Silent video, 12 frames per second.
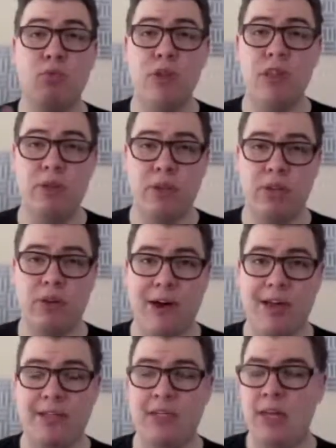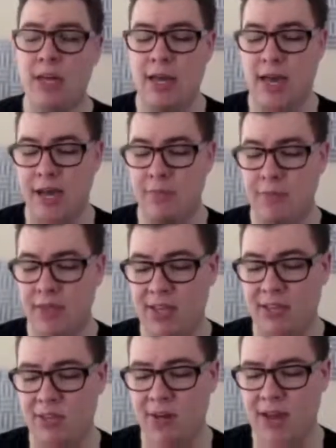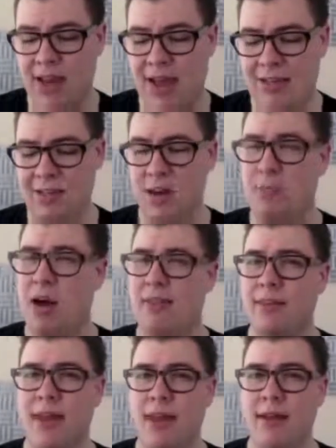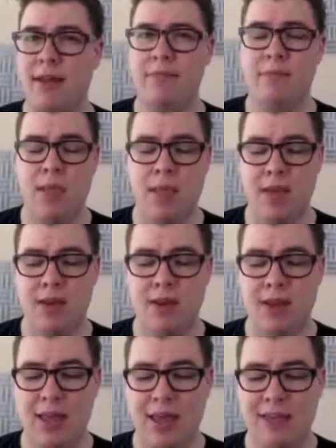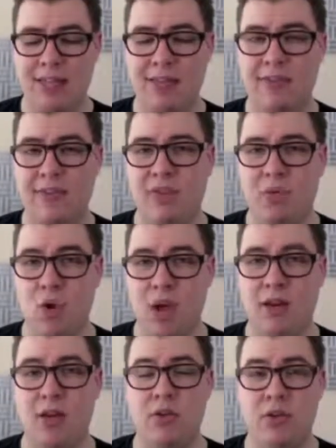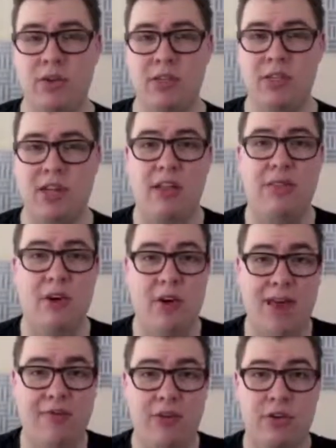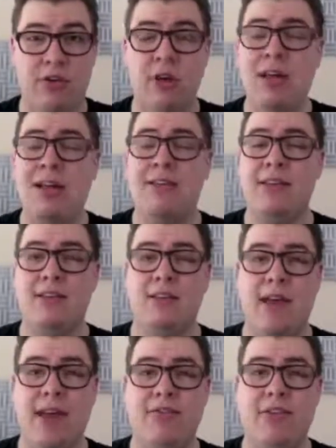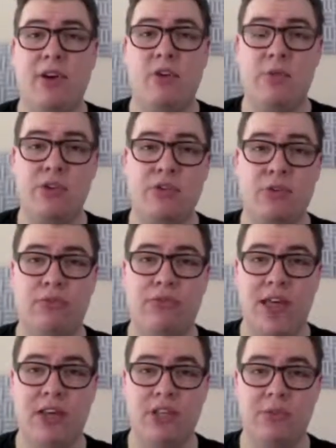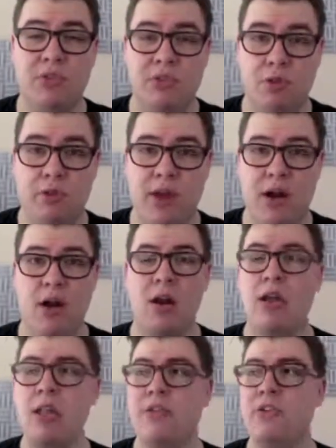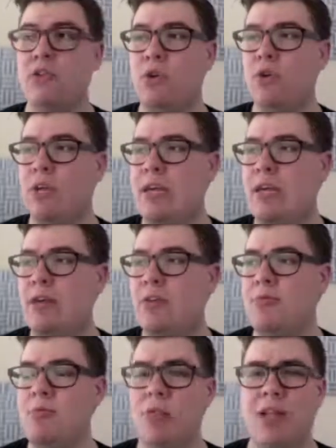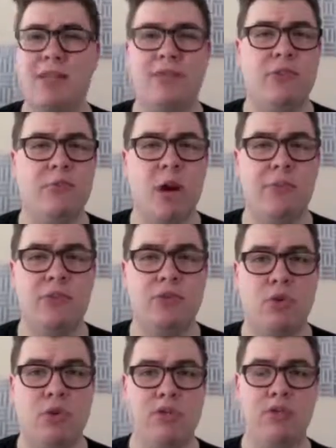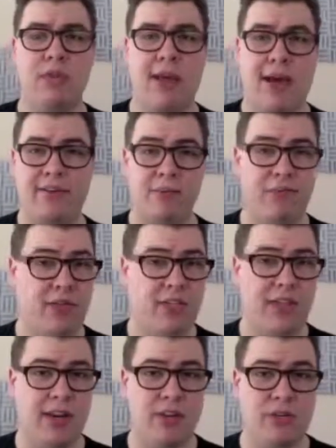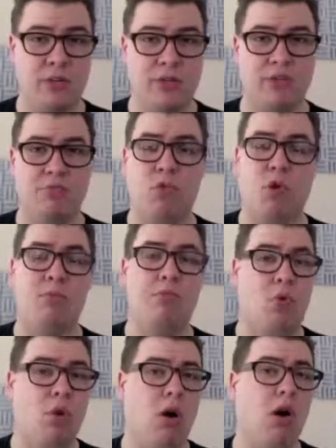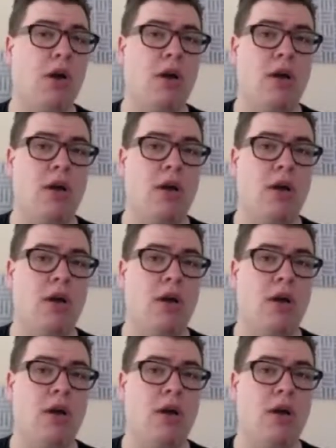really, really great. They started as an apothecary in 1851 in New York City on 3rd Avenue. They still have their original flagship store there. They're sold in lots of department stores. They have some freestanding stores more and more